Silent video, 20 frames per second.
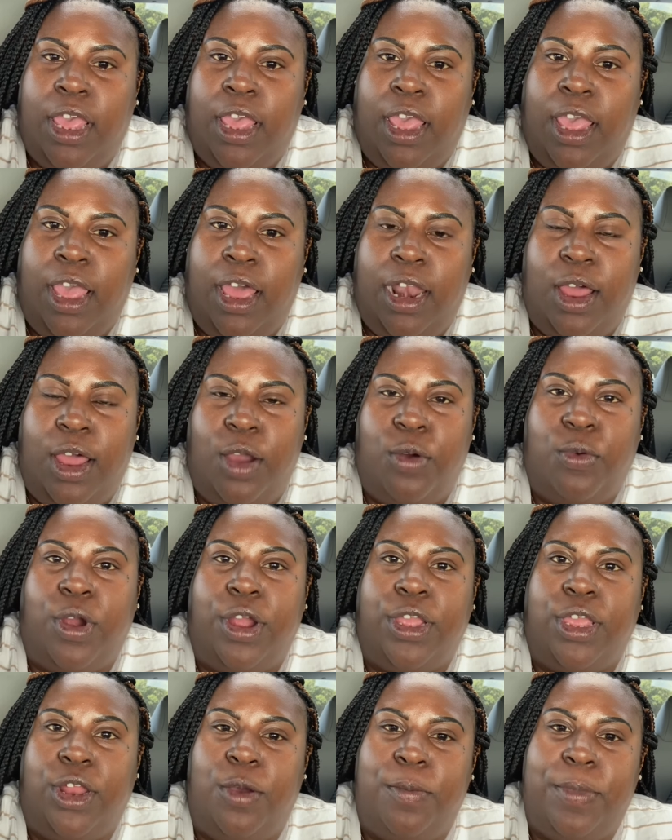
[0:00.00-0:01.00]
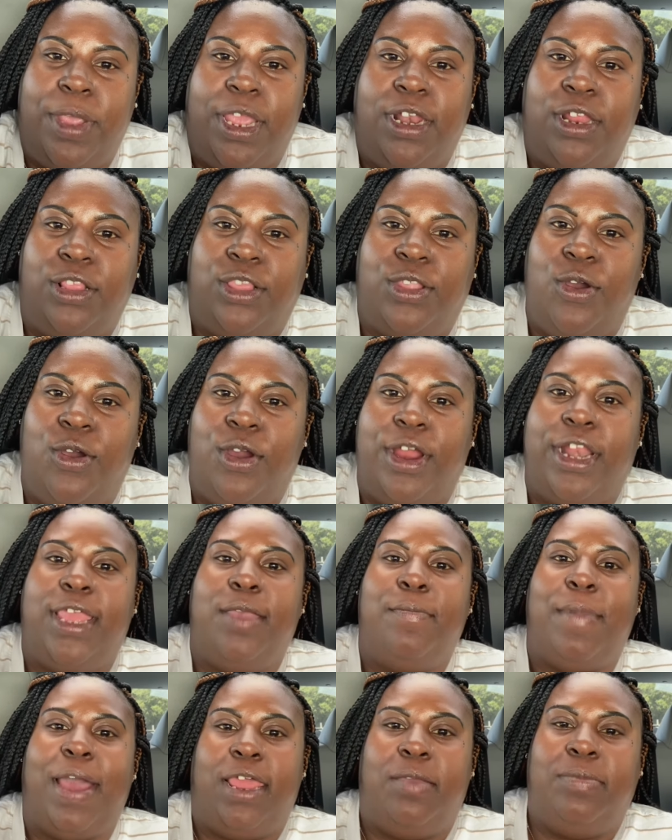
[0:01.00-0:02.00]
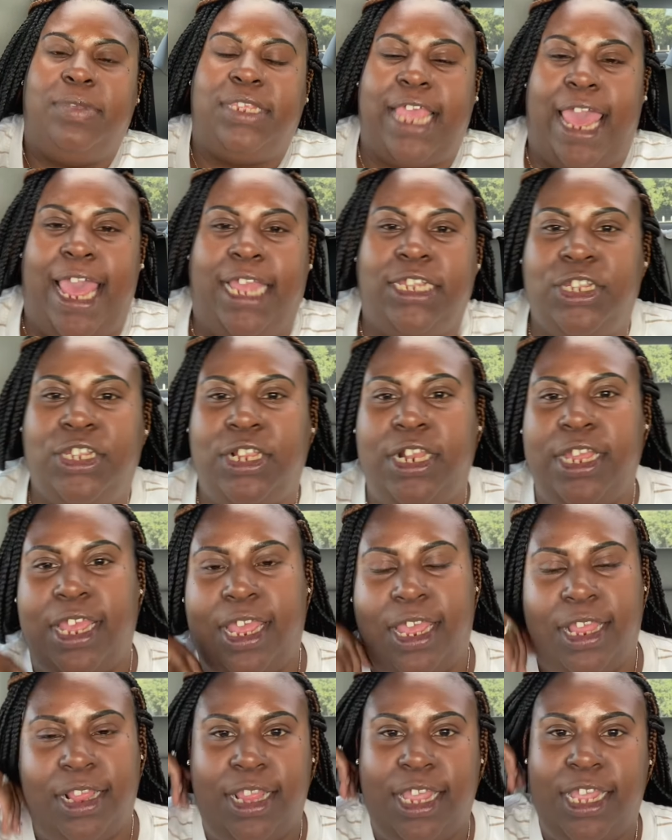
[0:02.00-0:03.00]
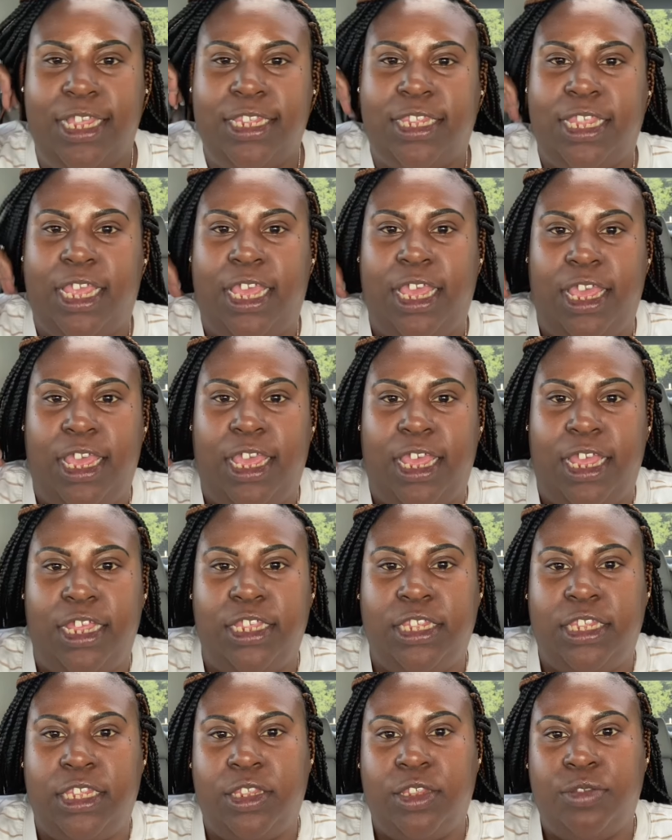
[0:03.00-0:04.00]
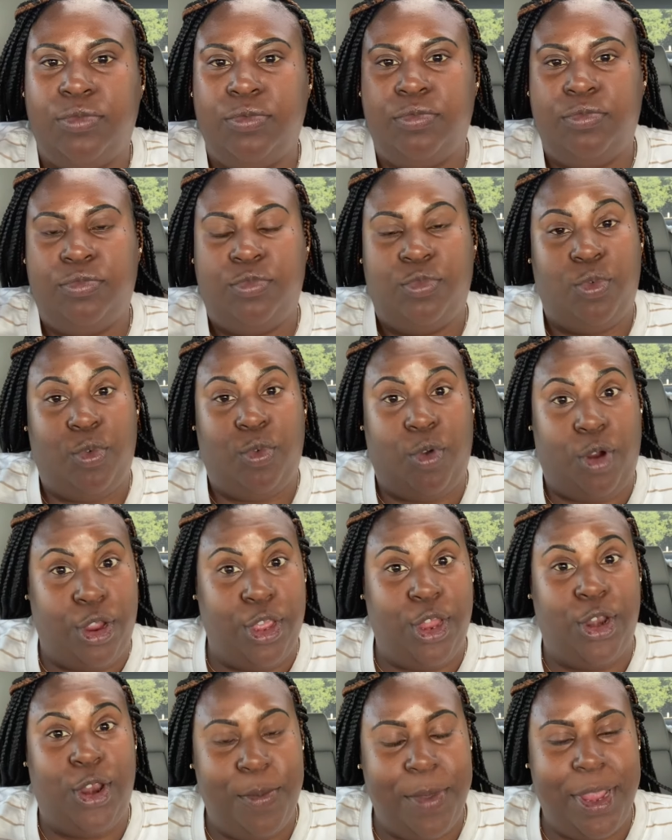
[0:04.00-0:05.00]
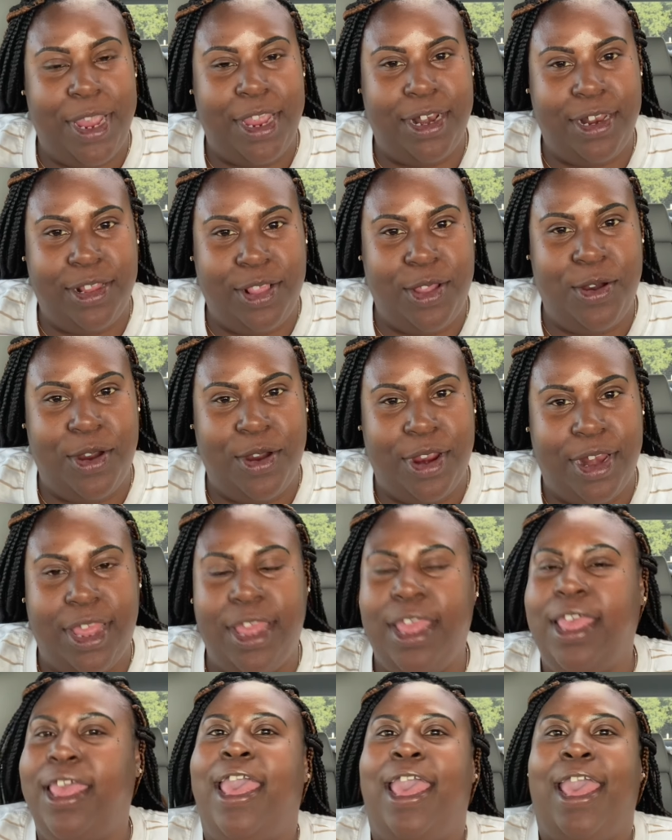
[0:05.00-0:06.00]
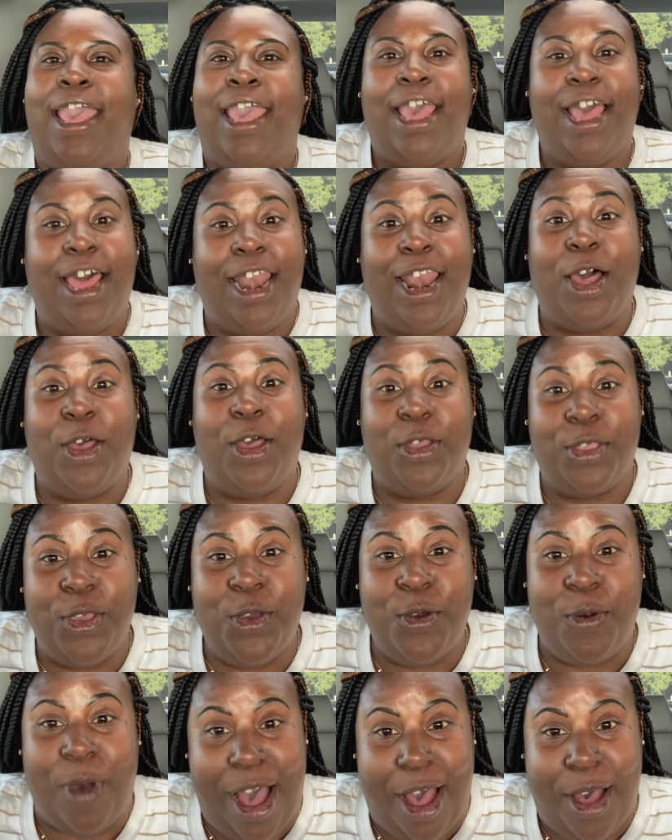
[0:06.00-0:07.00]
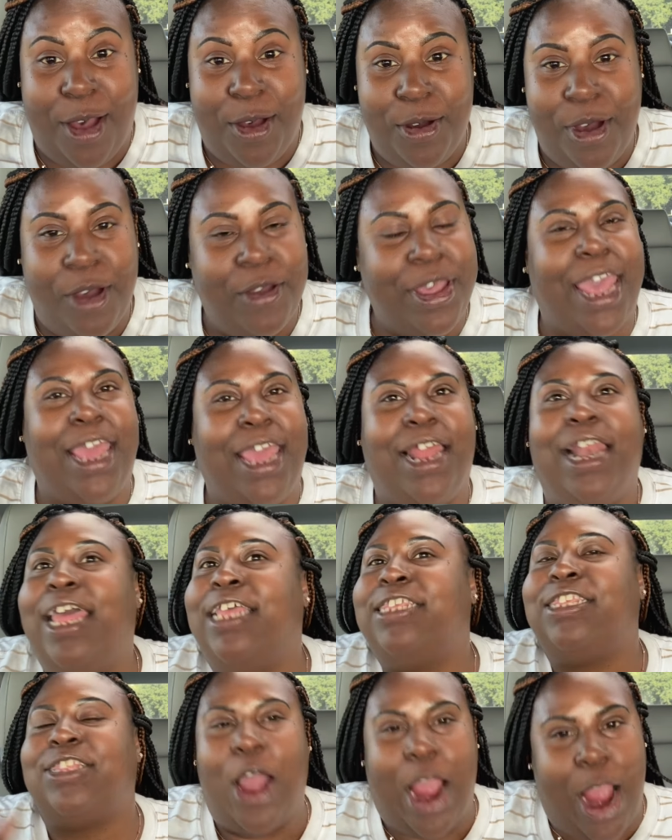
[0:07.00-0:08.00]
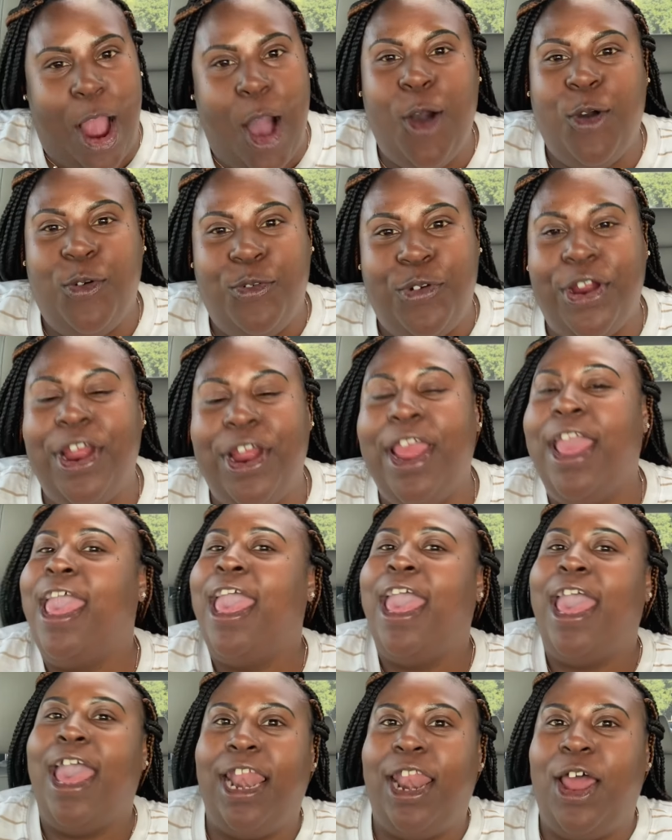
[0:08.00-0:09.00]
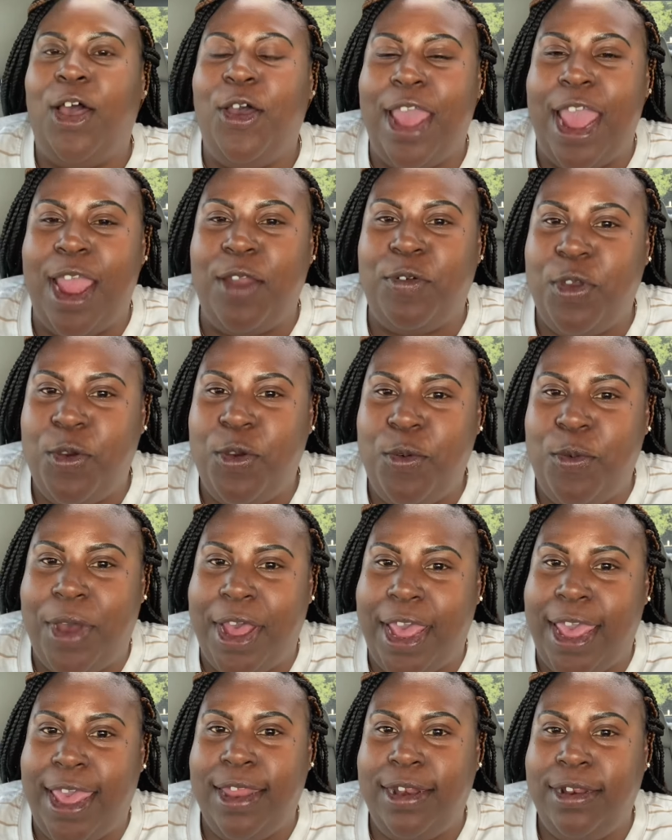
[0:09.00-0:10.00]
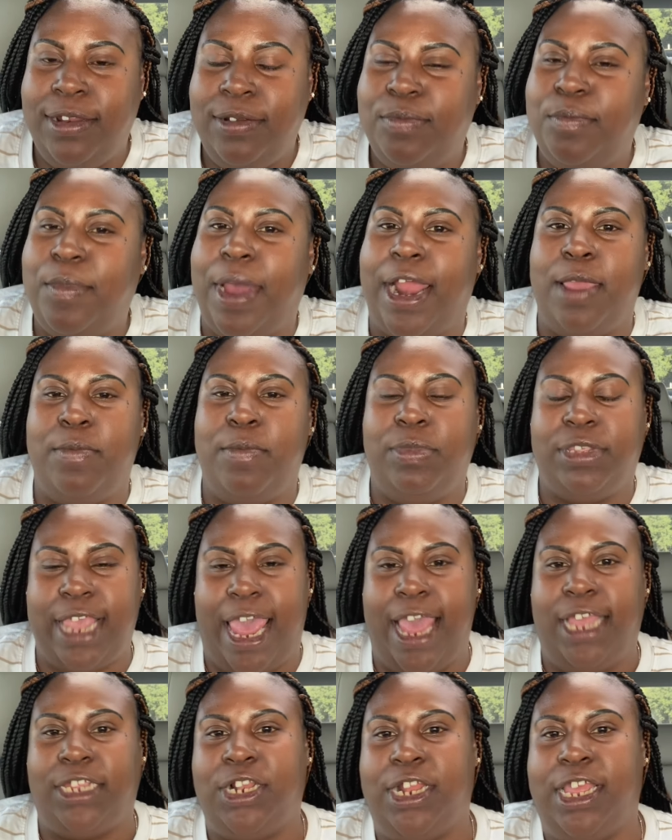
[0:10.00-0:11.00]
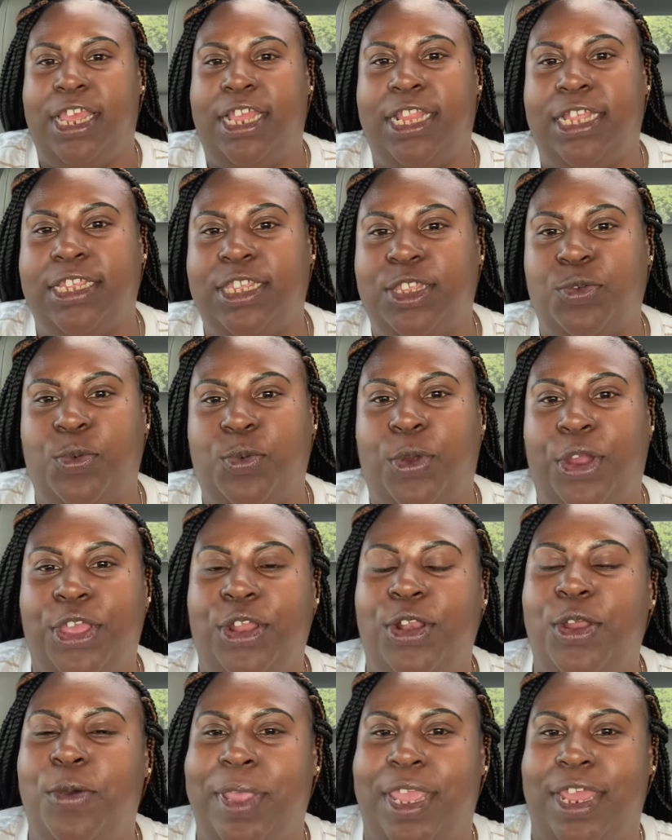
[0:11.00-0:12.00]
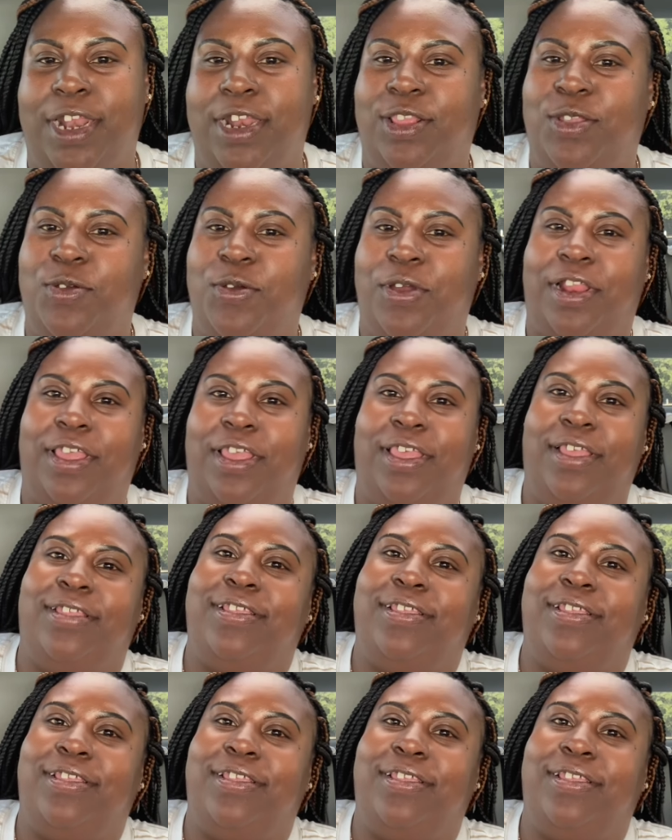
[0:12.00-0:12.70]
Hello, Royal Dominion Authority. My name is Ashley, and this is Royal Dominion Authority. Hello, you all. Okay, let's start over. Hello, everyone. My name is Ashley, and this is Royal Dominion Authority.